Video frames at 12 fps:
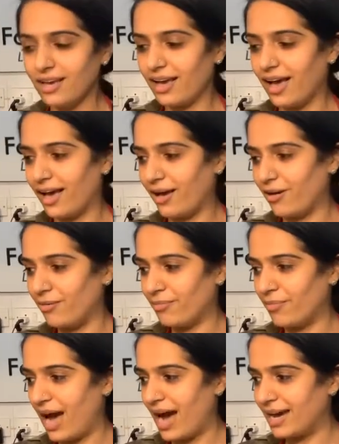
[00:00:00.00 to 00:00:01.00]

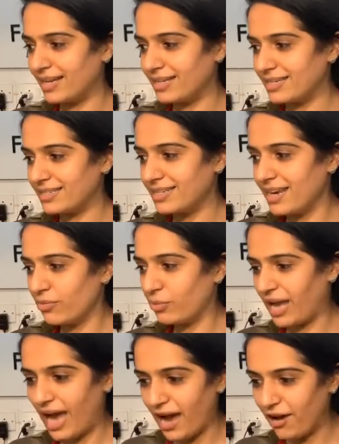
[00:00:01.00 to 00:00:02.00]
And
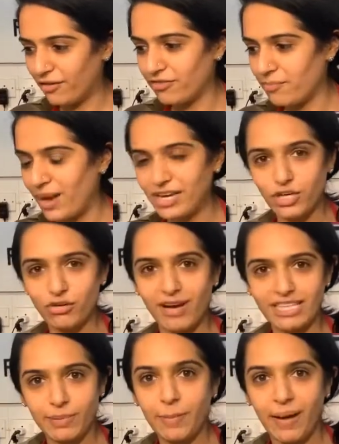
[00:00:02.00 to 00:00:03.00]
we have menu
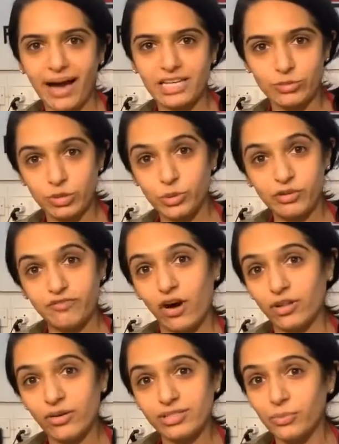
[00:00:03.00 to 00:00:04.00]
recipe packs which we
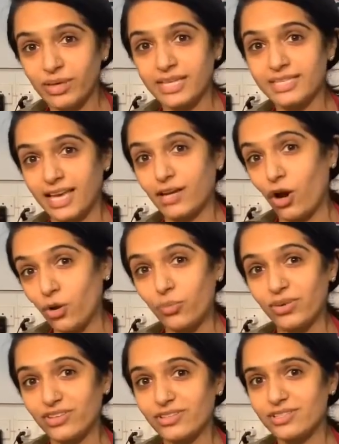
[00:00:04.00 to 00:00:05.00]
followed and we can take home
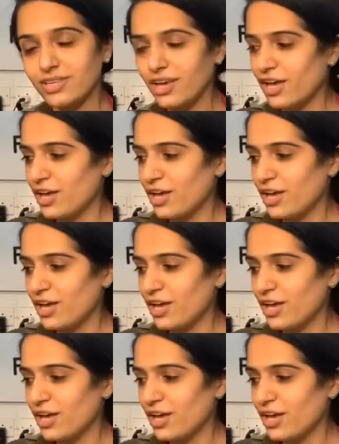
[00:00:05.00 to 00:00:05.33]
with us.